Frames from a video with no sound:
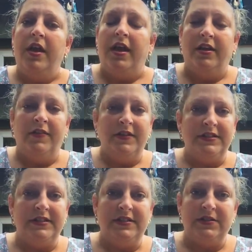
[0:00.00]
And in the
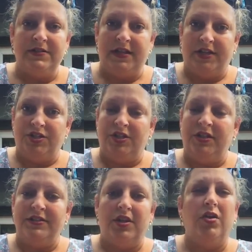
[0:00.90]
details section,
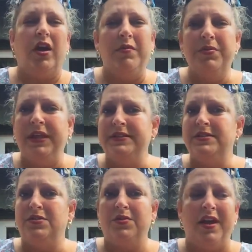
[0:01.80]
that's a great place
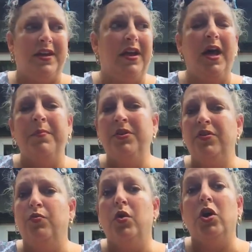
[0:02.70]
to write a couple
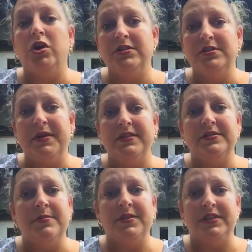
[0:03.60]
of words about
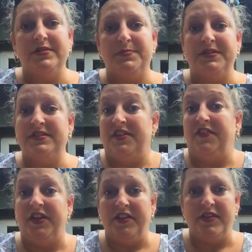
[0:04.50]
something
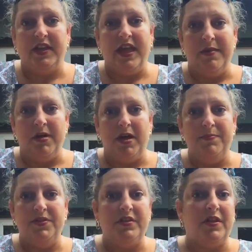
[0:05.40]
specific that came up
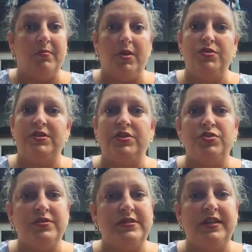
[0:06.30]
that they're most
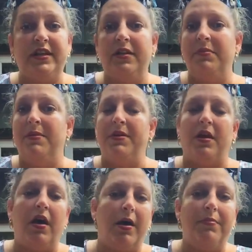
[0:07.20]
interested in, maybe a
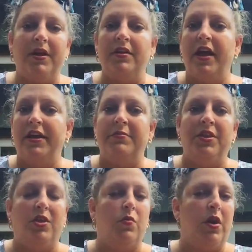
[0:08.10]
hot button item
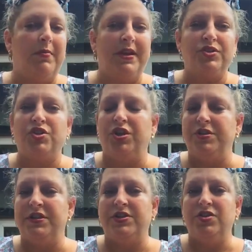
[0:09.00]
that you want to make sure you
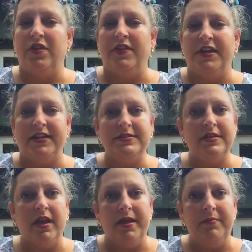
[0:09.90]
touch on the next
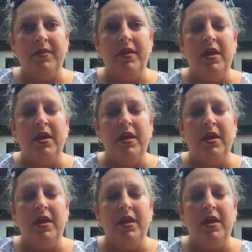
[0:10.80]
time.